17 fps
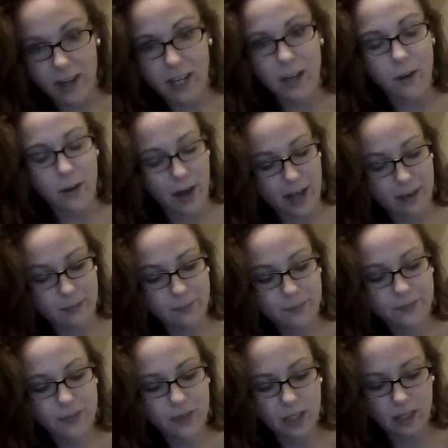Okay.
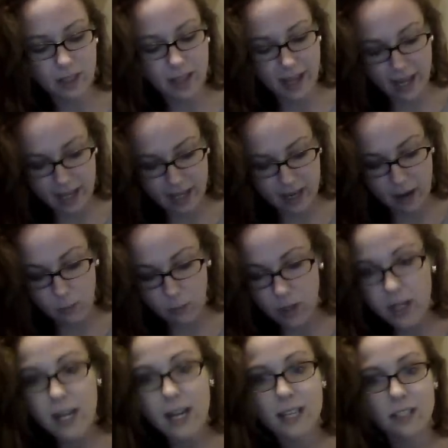And I
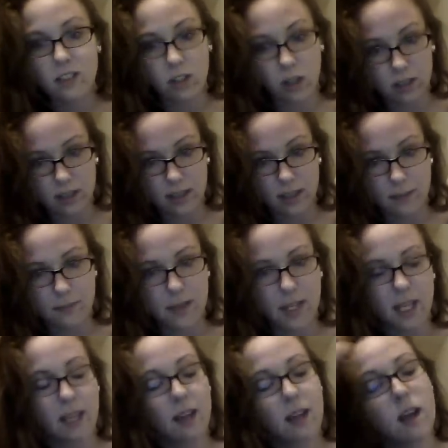want to kind of start
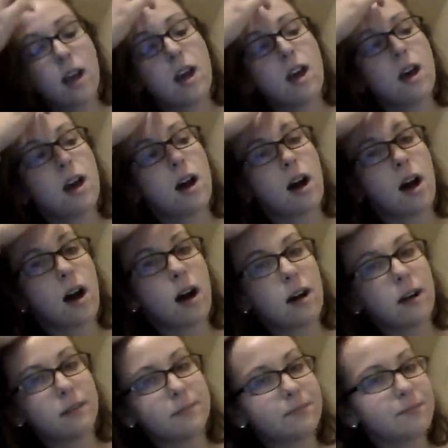something. But
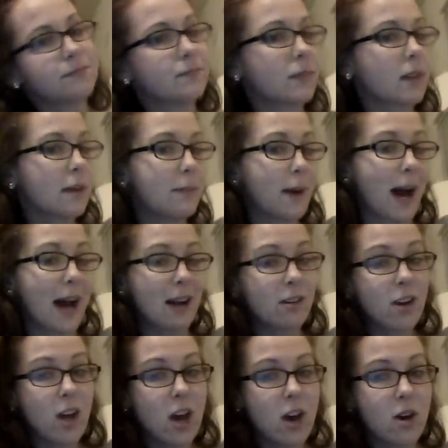I
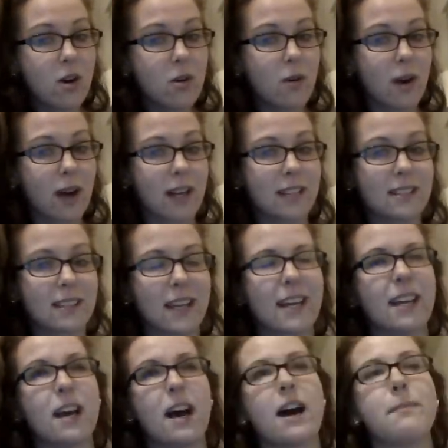don't know, because,
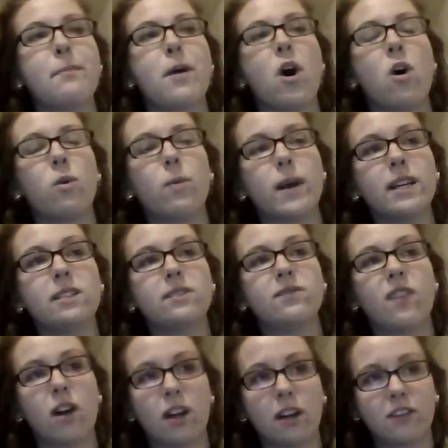like, I'm always
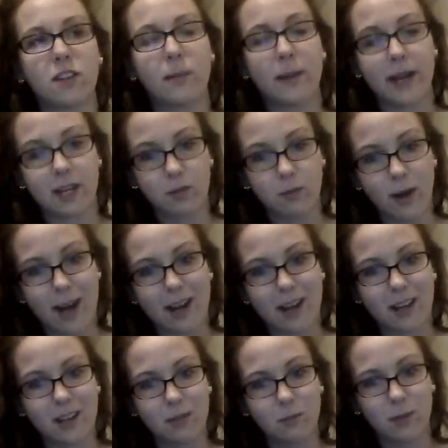fall off the
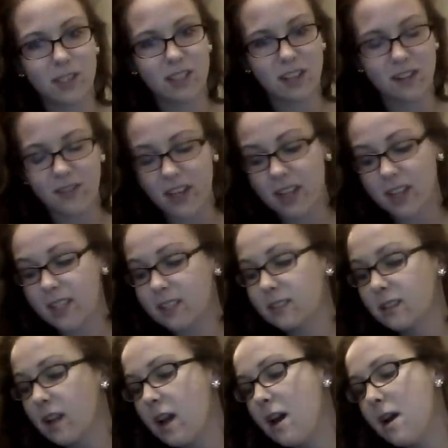bandwagon with stuff like this,
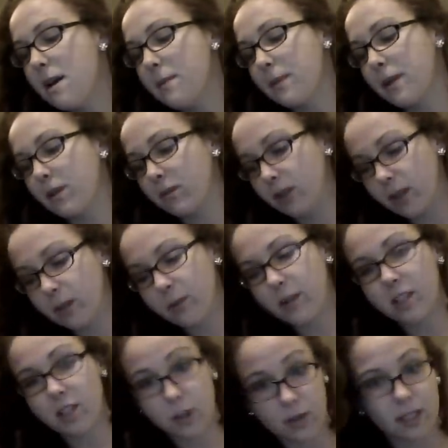but I really want
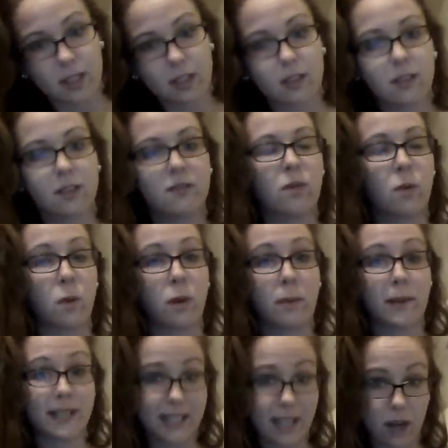to do this for
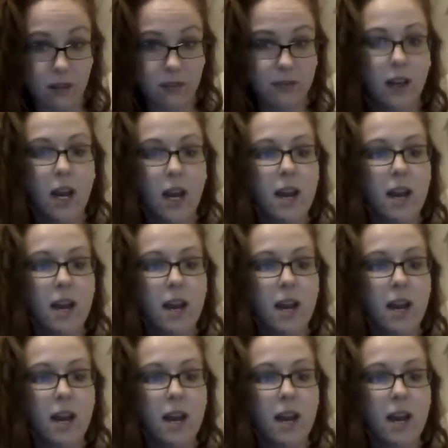myself.